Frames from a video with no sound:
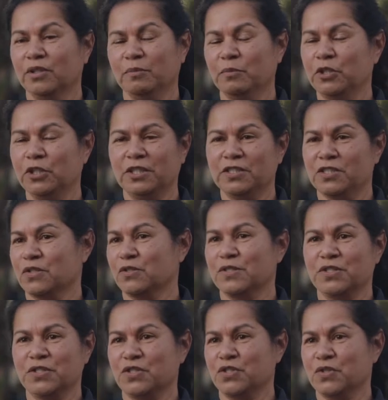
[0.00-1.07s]
communities
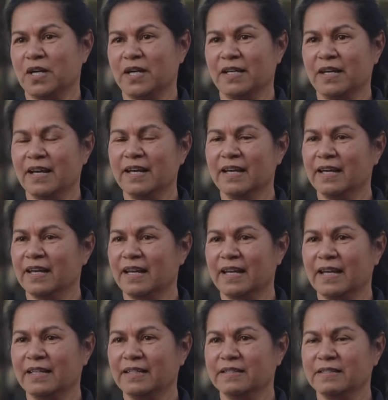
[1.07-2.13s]
across Australia,
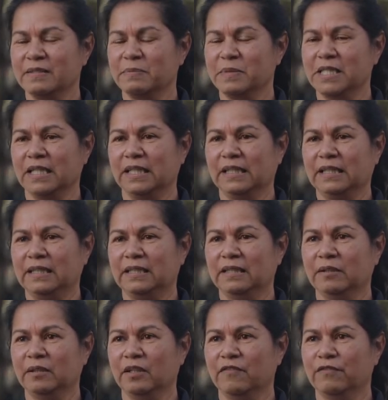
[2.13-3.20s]
and
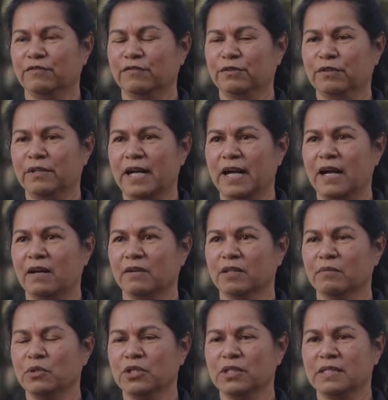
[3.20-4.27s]
particularly for our
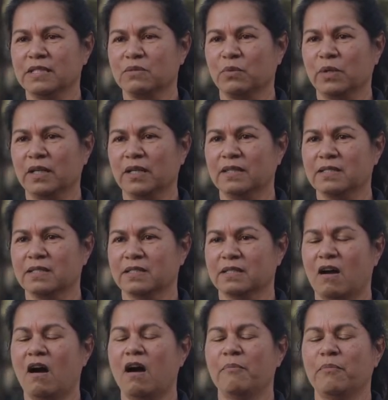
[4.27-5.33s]
communities where there's
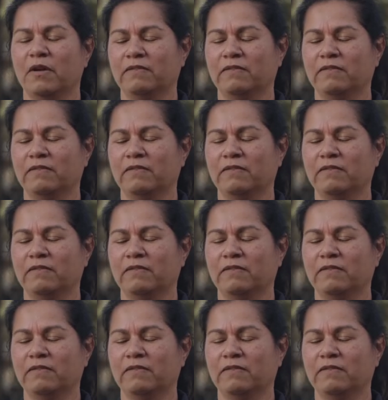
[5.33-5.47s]
a high